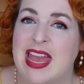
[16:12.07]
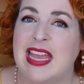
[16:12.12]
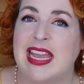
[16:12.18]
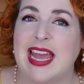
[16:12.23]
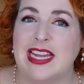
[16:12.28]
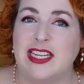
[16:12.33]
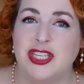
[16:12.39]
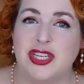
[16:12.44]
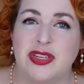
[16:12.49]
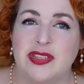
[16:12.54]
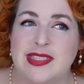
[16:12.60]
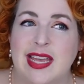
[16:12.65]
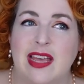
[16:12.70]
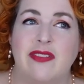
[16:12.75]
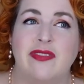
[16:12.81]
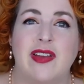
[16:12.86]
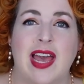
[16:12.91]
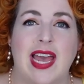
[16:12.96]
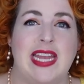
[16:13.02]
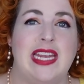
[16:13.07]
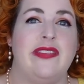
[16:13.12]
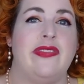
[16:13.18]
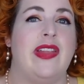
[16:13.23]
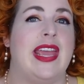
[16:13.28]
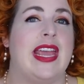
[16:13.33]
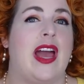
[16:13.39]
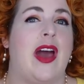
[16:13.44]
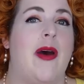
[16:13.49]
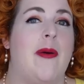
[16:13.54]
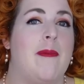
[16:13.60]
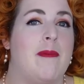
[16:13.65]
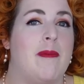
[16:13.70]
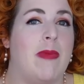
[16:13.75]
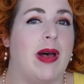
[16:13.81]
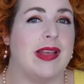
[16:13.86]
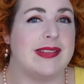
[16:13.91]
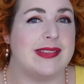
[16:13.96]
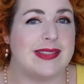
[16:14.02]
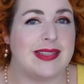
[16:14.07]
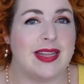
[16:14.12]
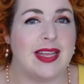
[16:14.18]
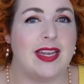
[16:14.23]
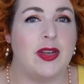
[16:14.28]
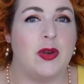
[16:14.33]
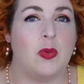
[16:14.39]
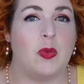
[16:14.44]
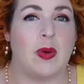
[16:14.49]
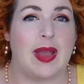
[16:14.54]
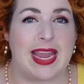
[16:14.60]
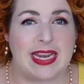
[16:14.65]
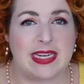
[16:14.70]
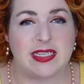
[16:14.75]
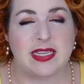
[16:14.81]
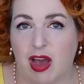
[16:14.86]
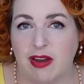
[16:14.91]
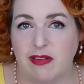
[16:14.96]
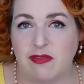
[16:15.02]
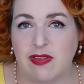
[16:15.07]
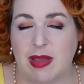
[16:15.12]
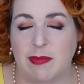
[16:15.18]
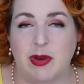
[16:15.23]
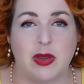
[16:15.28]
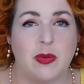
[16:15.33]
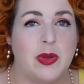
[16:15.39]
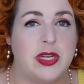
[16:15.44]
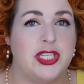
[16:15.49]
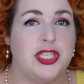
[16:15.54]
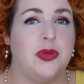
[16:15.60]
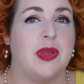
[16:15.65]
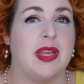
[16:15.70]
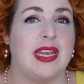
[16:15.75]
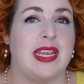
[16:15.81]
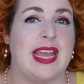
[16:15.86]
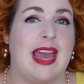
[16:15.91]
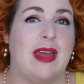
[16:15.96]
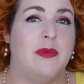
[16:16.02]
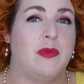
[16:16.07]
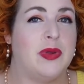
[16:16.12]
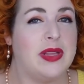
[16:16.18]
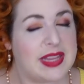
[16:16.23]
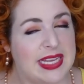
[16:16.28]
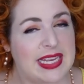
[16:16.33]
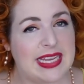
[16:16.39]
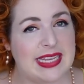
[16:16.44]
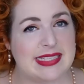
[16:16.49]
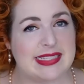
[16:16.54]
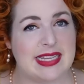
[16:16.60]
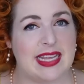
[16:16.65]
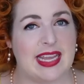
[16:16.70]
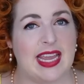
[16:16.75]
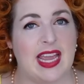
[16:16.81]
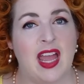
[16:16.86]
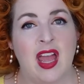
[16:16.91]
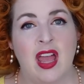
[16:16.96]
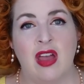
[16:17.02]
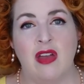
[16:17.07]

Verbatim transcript: Get yourself kind of like a muslin weight cotton fabric, which you can get really easily